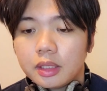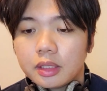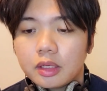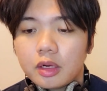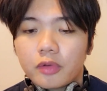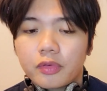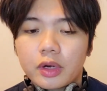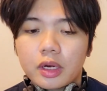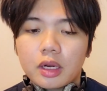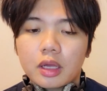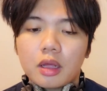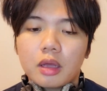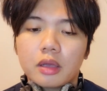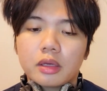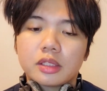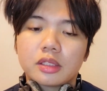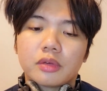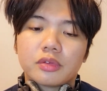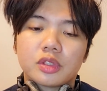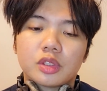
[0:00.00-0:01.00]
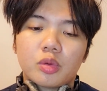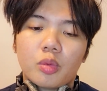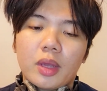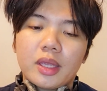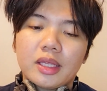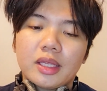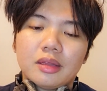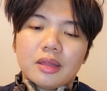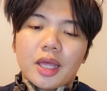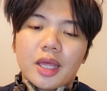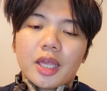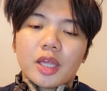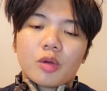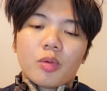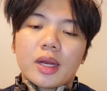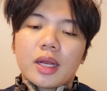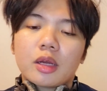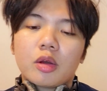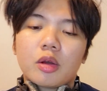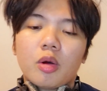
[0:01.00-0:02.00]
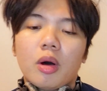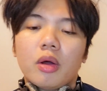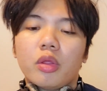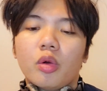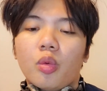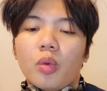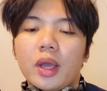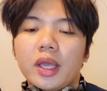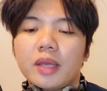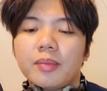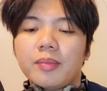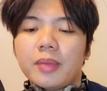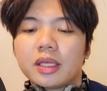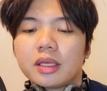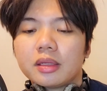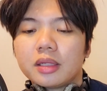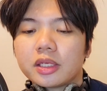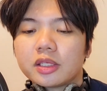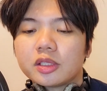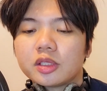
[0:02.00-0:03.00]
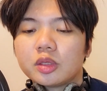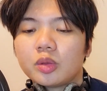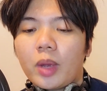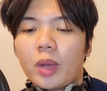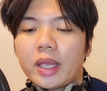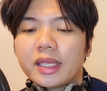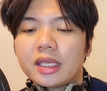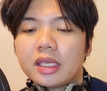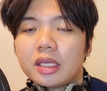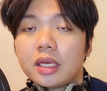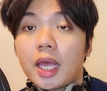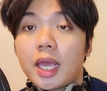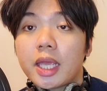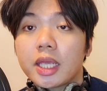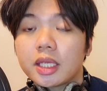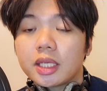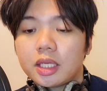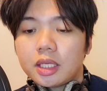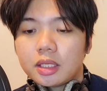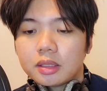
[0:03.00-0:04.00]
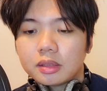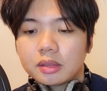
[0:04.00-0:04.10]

You know, if you're gonna call yourself SWANKY DANK, why not go all the way and make it like SWANKY DANKY?